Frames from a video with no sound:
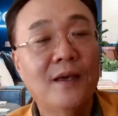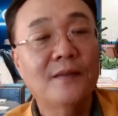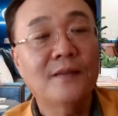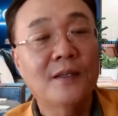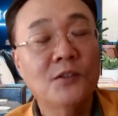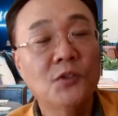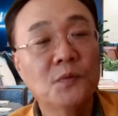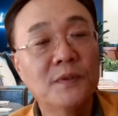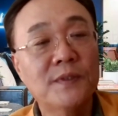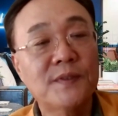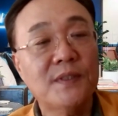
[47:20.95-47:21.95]
and then you
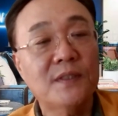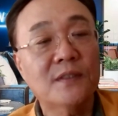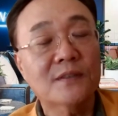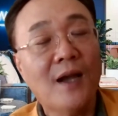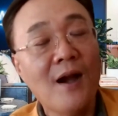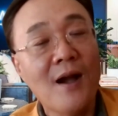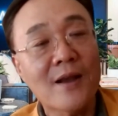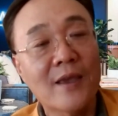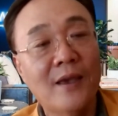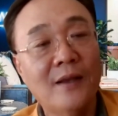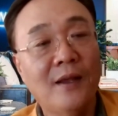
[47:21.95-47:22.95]
will see the
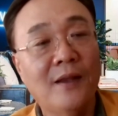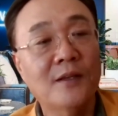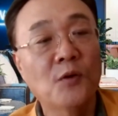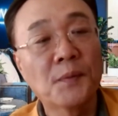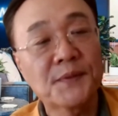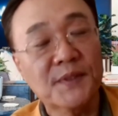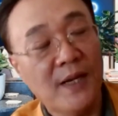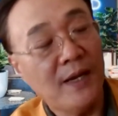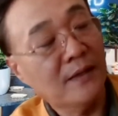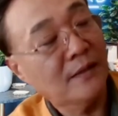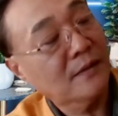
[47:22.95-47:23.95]
target and the
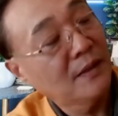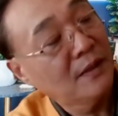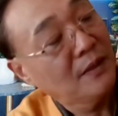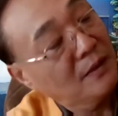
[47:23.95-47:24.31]
obstacles.